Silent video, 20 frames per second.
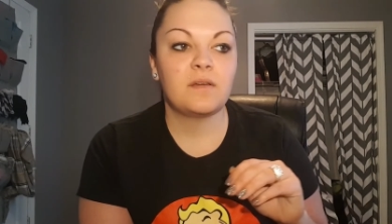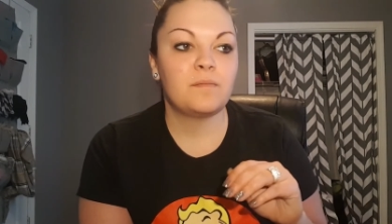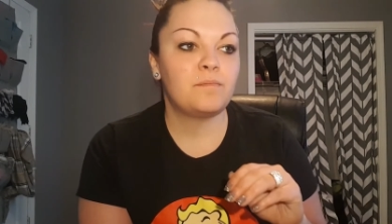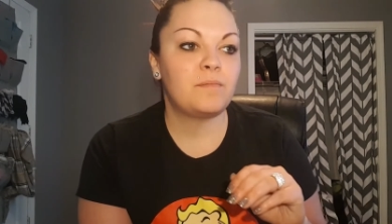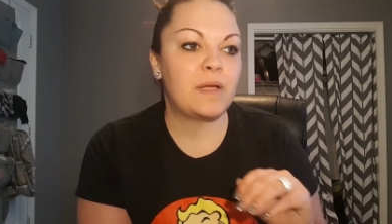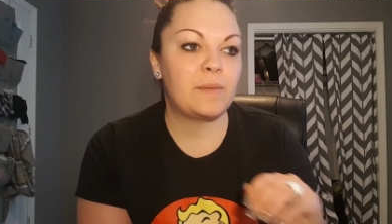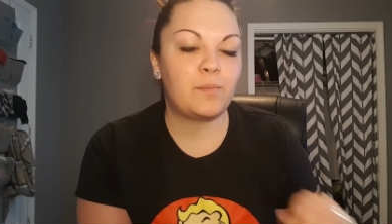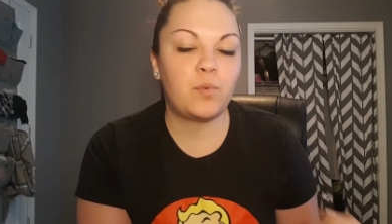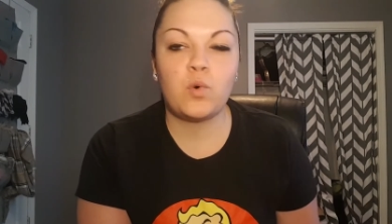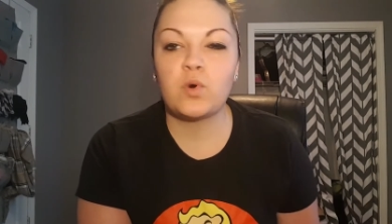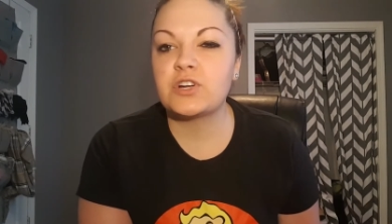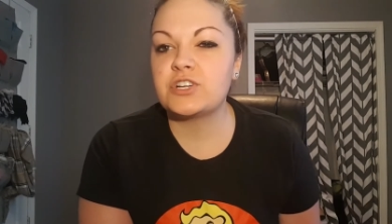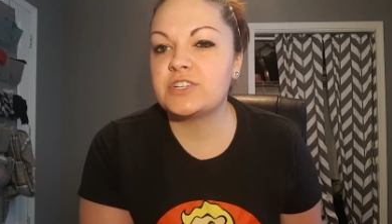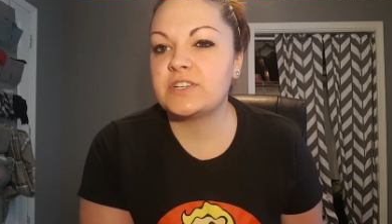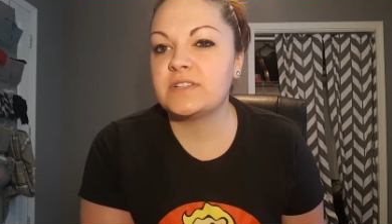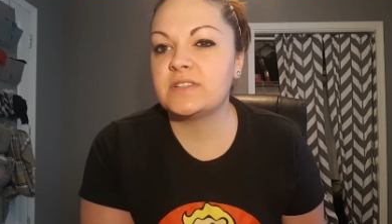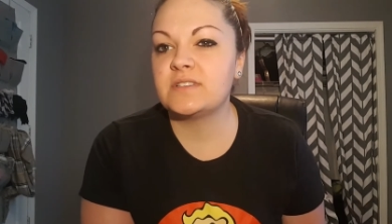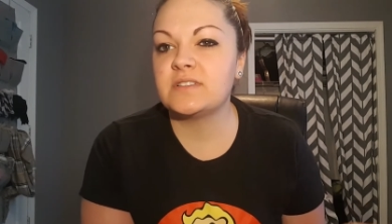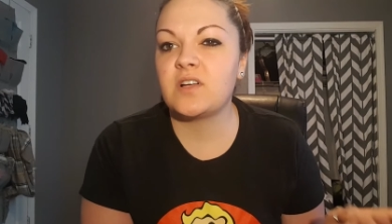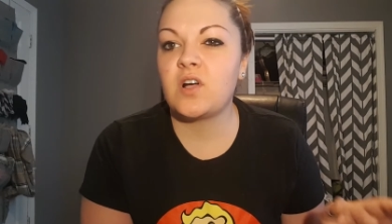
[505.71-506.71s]
My
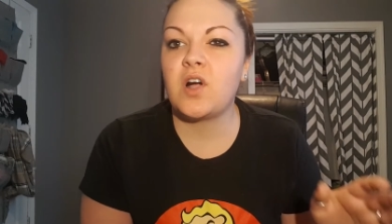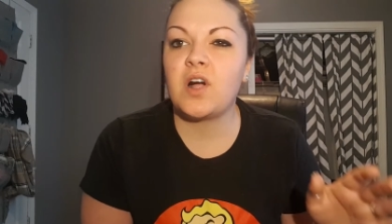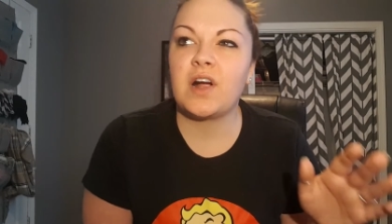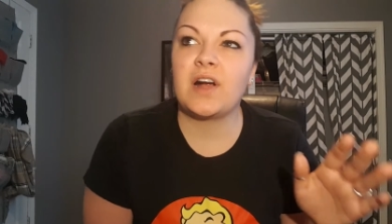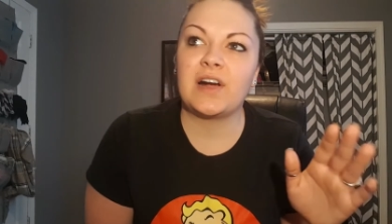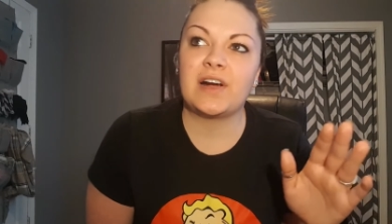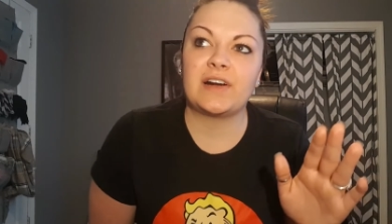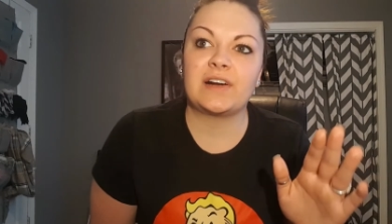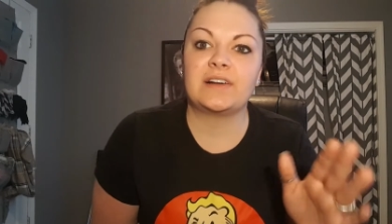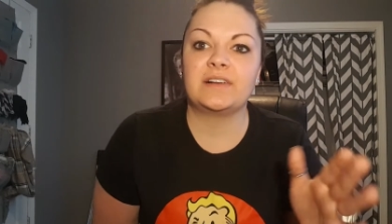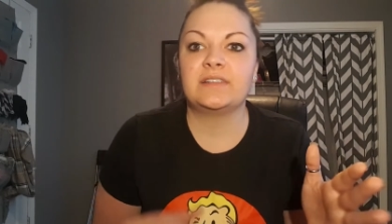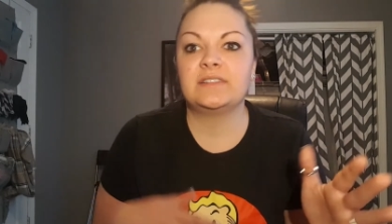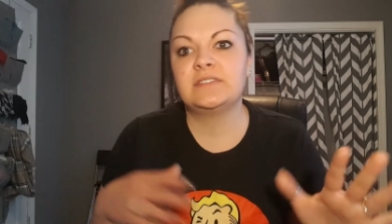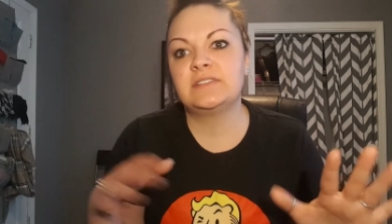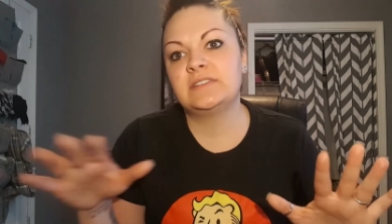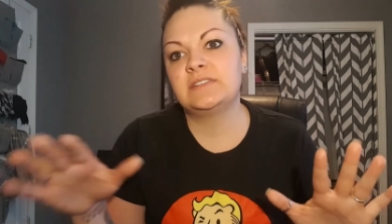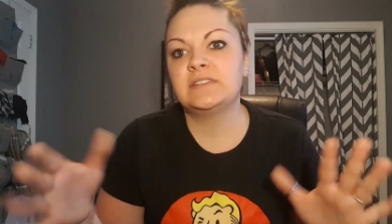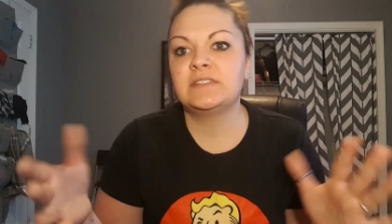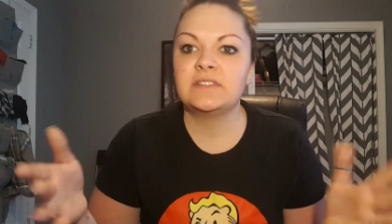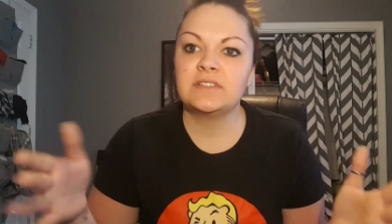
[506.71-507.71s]
portions are
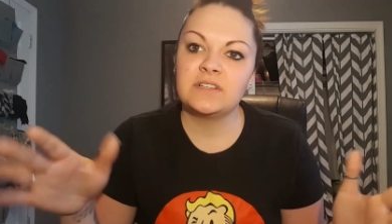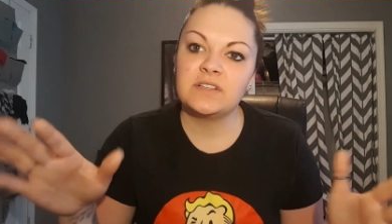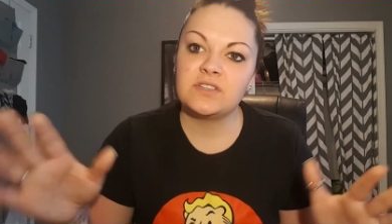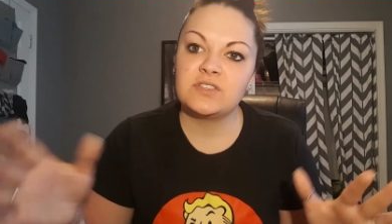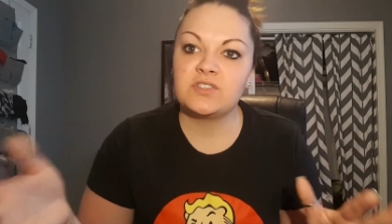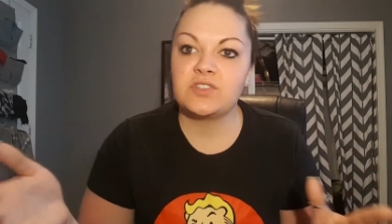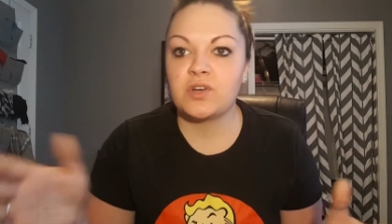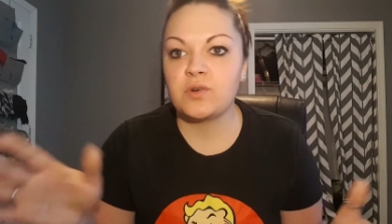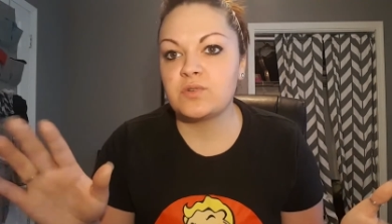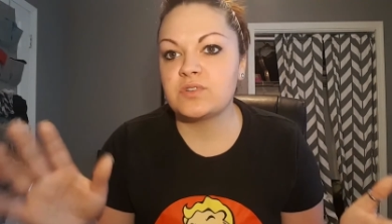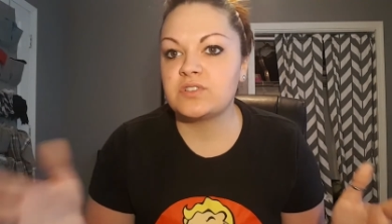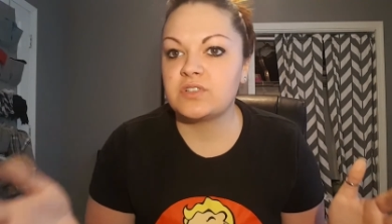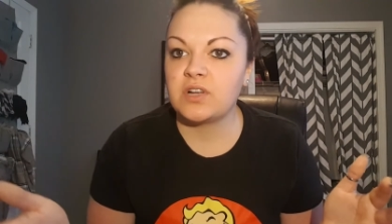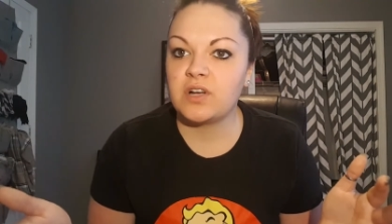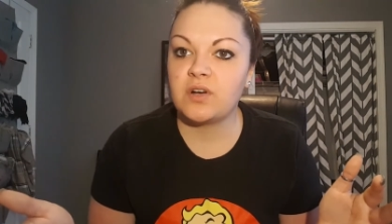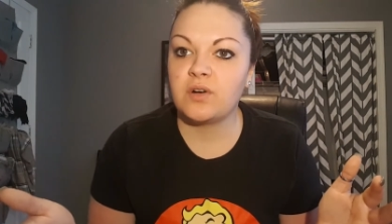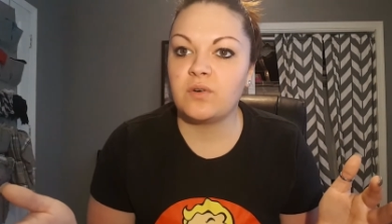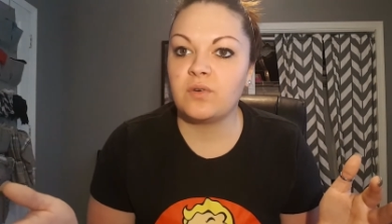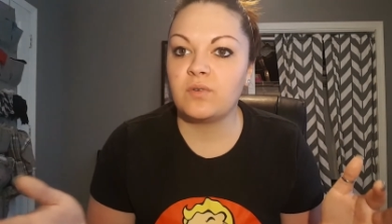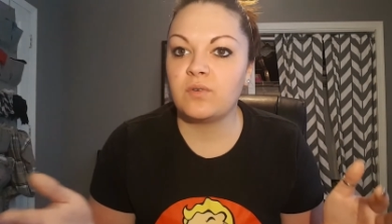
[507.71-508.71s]

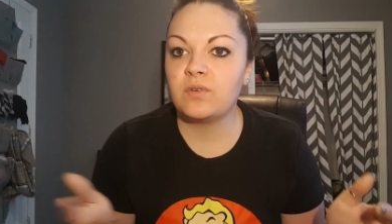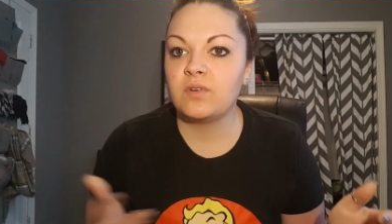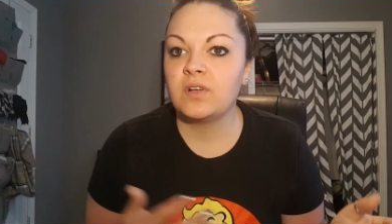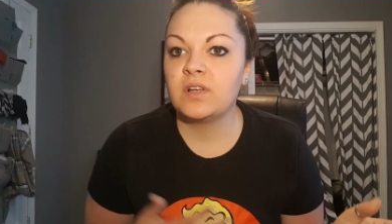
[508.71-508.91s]
so.